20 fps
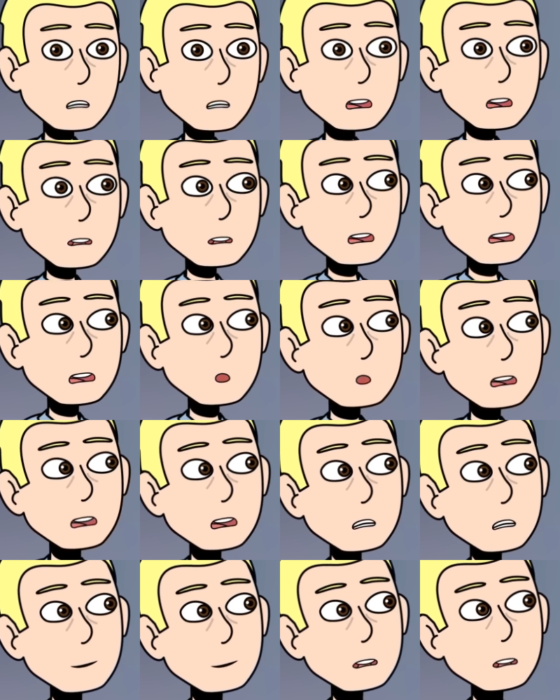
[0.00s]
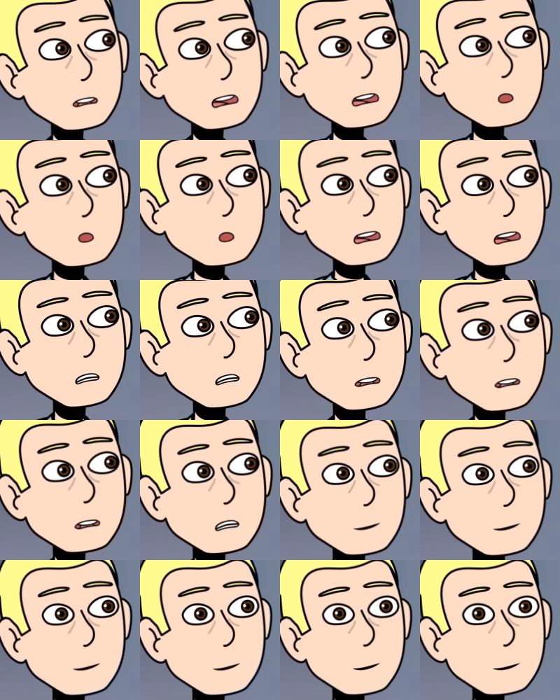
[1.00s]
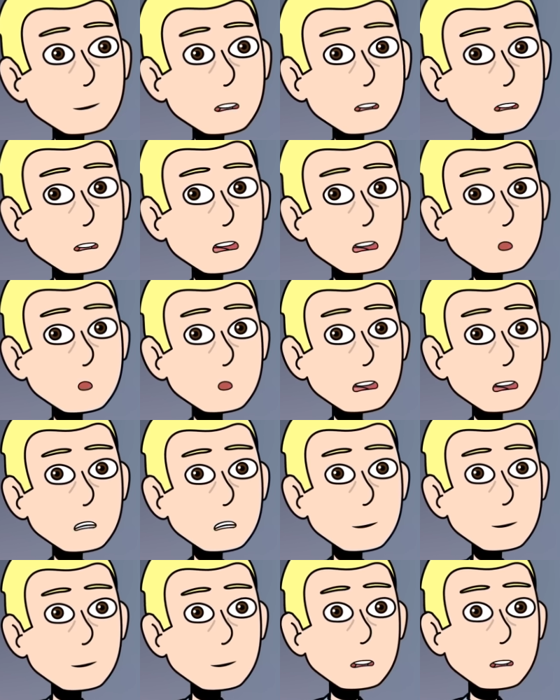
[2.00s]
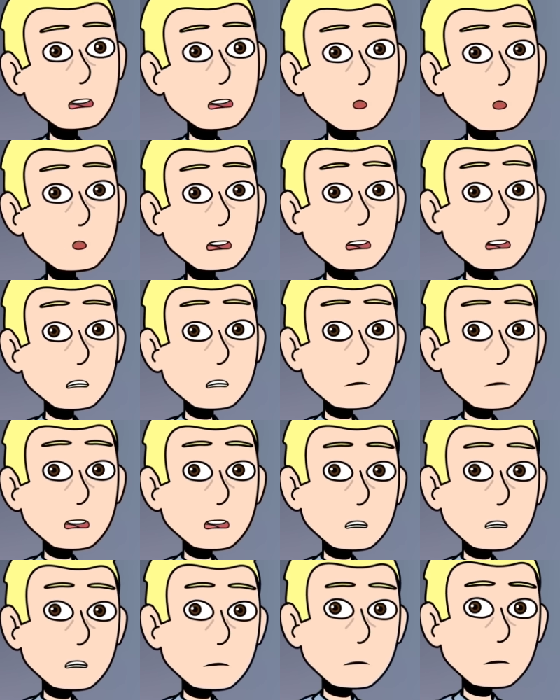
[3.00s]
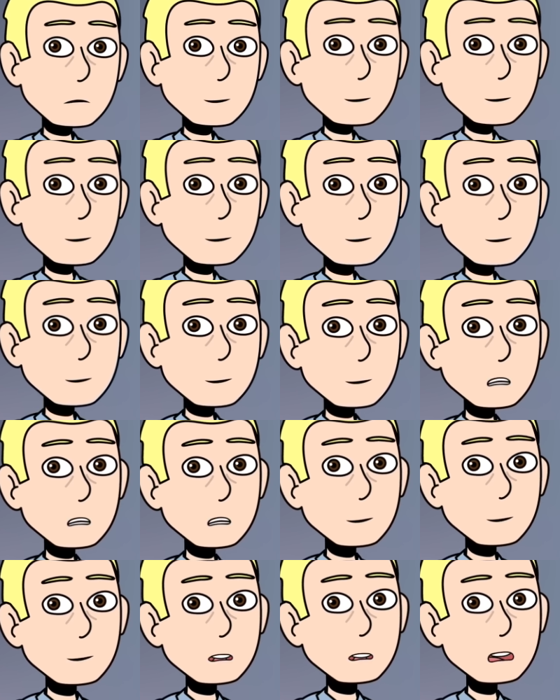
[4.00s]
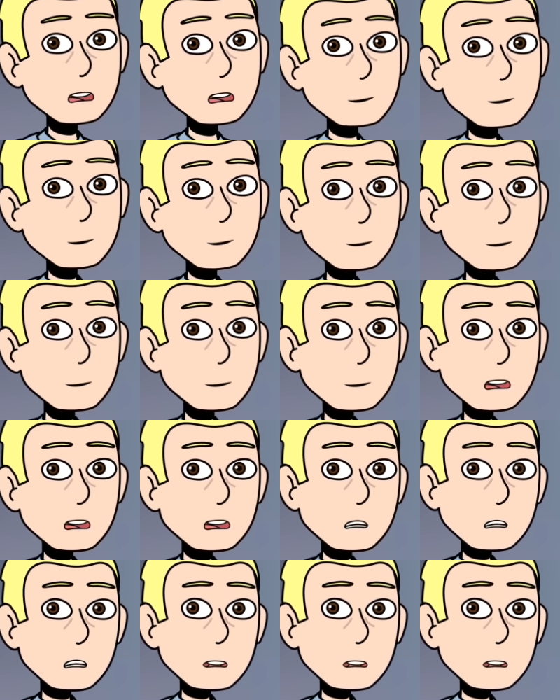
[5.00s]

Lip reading: school and local students surprised me like no one before. By 12, I had